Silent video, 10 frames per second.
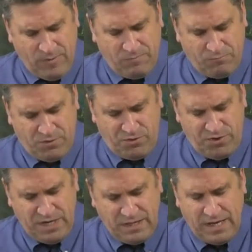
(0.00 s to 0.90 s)

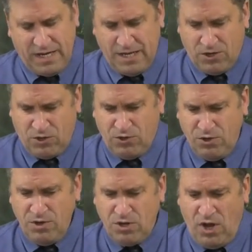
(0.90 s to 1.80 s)
learning that he
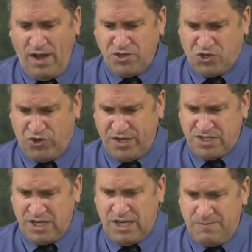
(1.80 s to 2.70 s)
could not
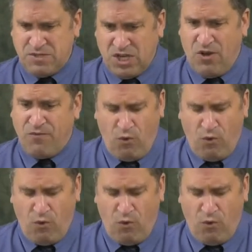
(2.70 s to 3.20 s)
trust in himself